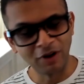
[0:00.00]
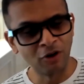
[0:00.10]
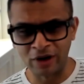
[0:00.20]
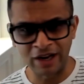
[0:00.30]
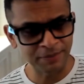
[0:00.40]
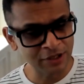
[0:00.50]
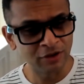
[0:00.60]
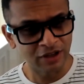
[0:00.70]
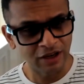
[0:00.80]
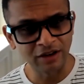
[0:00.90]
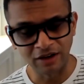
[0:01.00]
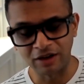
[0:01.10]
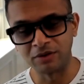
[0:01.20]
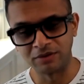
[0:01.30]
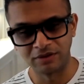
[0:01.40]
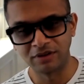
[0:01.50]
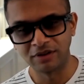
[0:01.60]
Oh, I absolutely get it now,